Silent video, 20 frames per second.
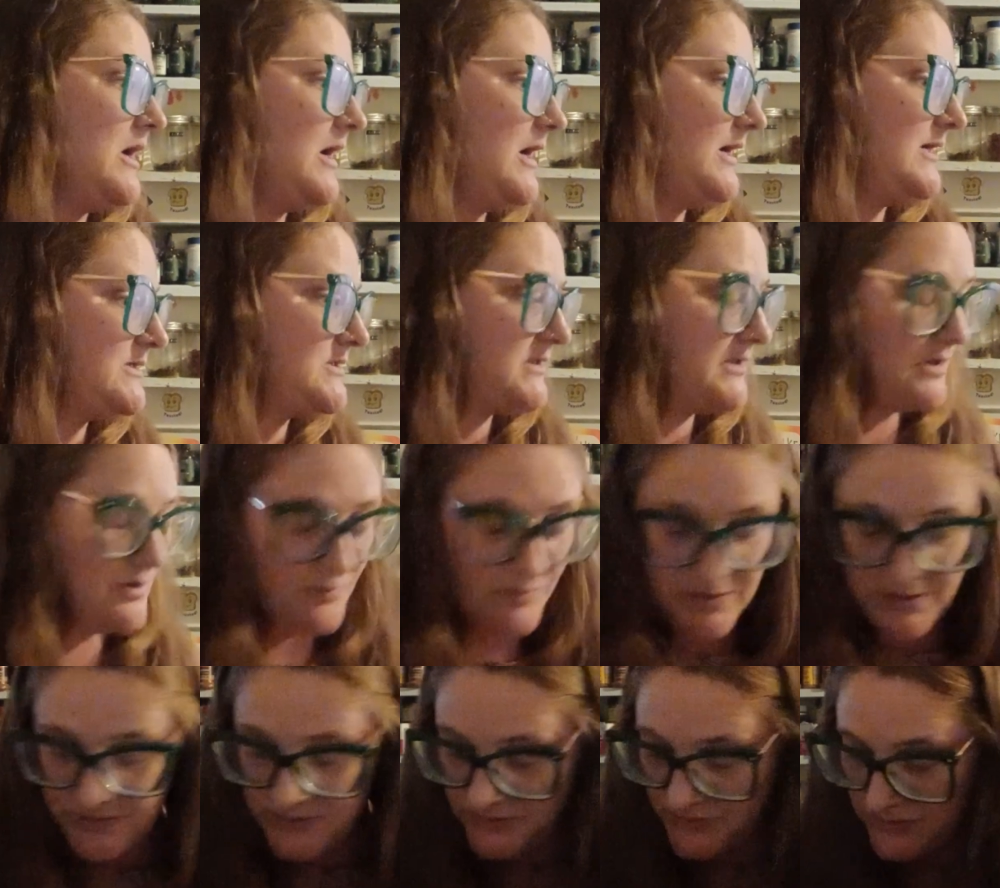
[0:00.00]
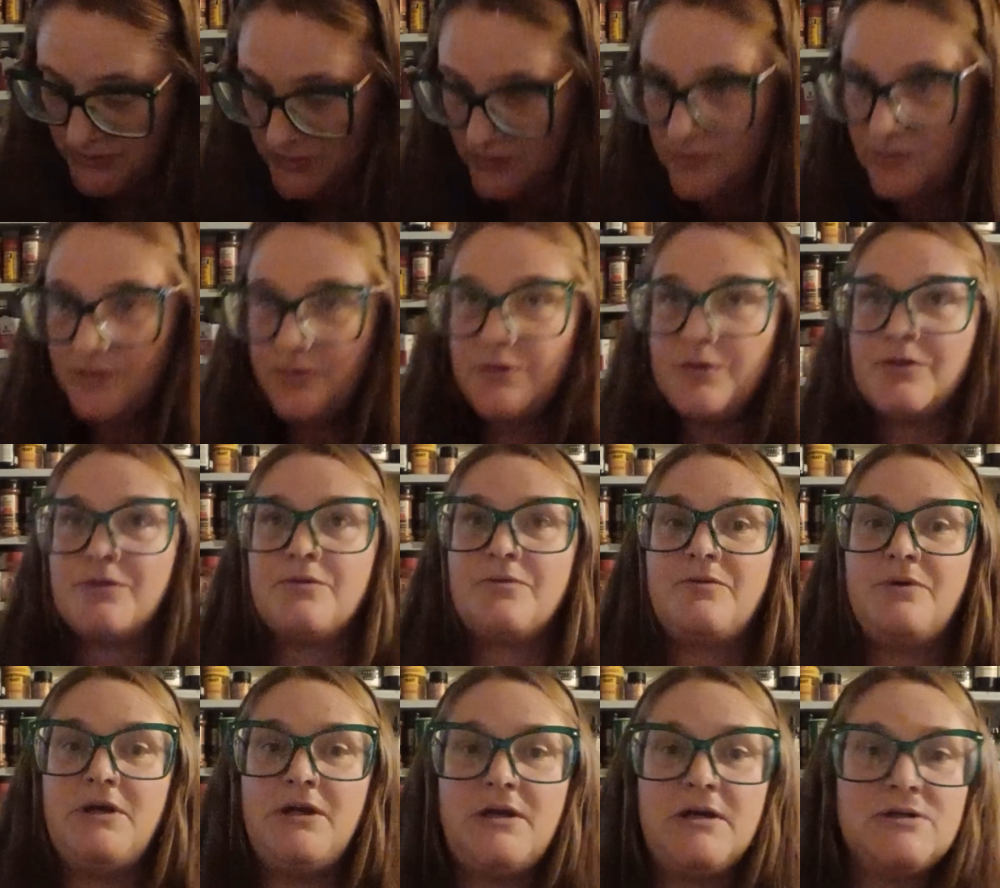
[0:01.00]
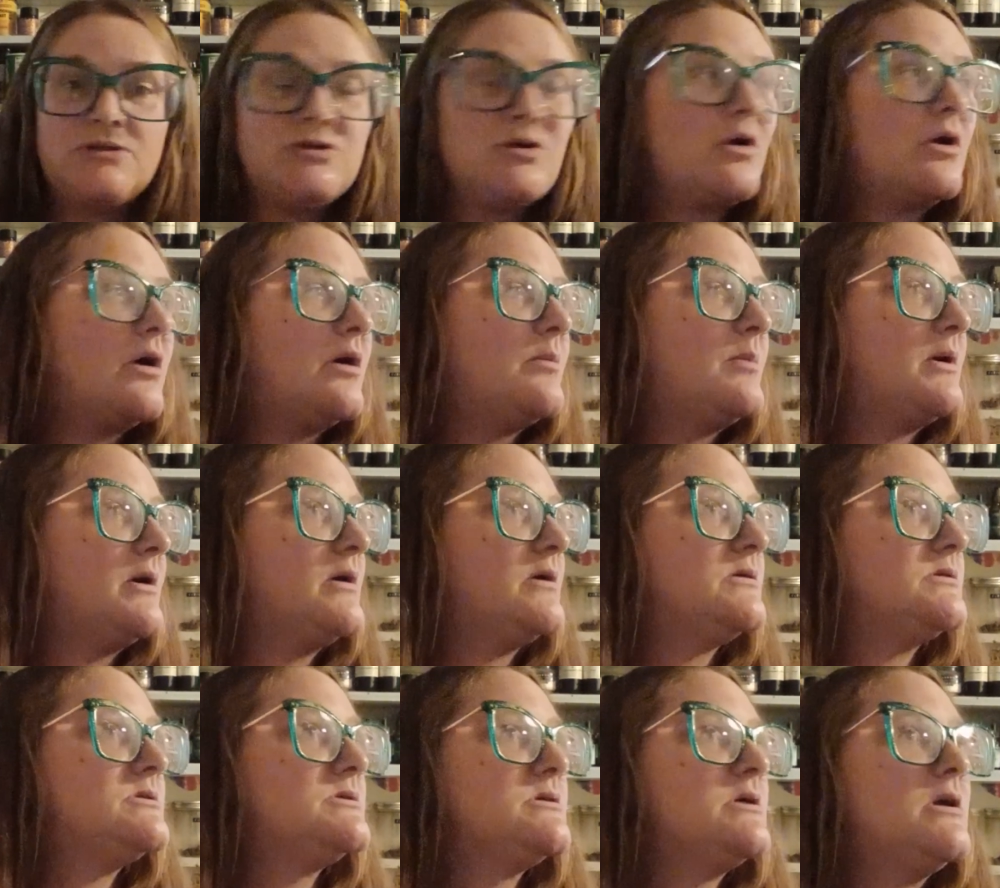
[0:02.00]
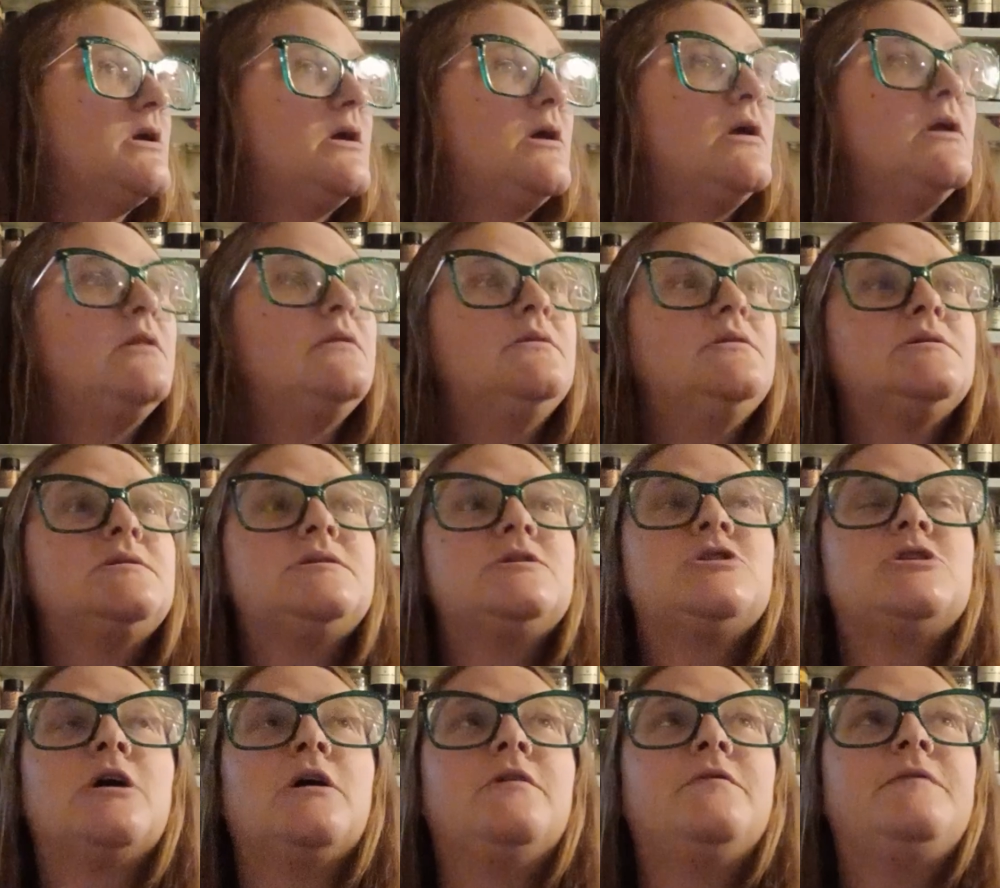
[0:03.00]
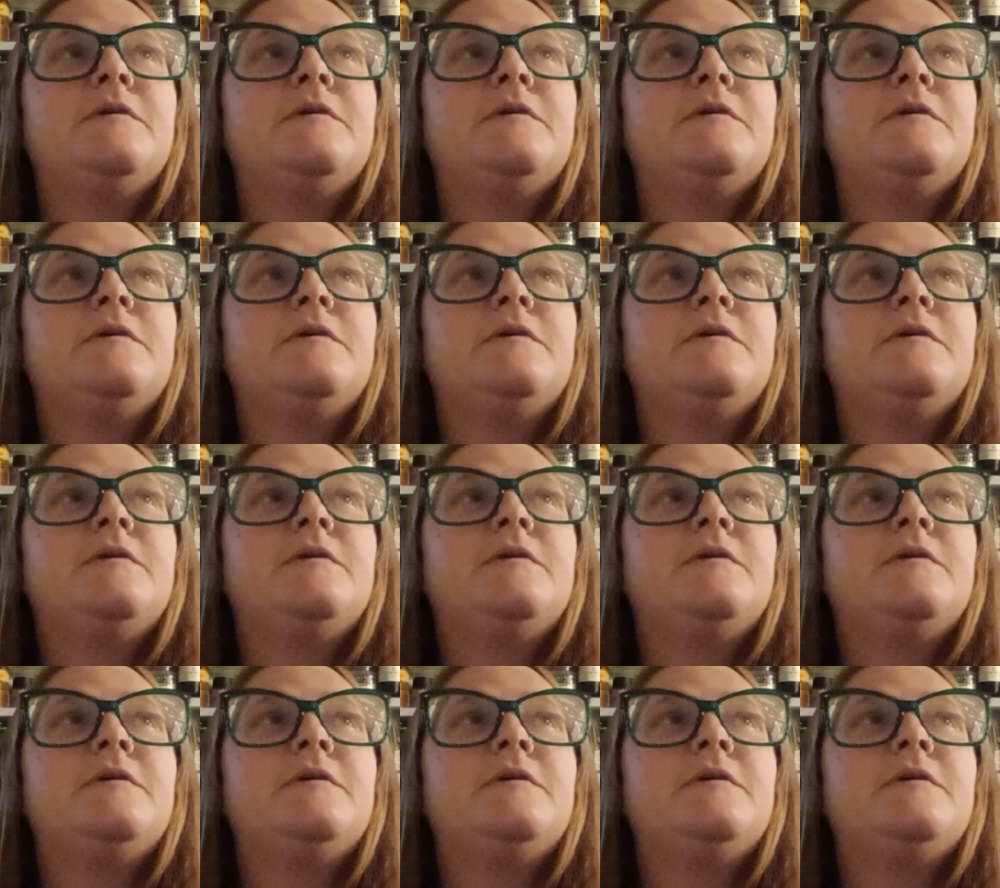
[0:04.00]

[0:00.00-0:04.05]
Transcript: I did 1, 2, 3 kitchen cupboards, this shelf